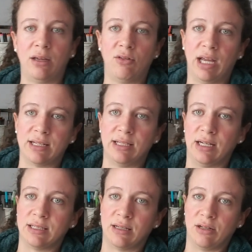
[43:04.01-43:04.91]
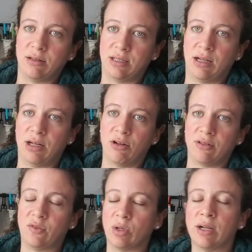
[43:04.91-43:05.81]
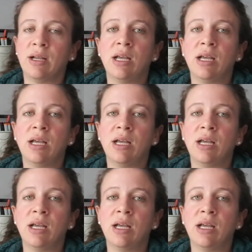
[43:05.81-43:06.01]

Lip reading: you can't see it, it's on, down here on the floor,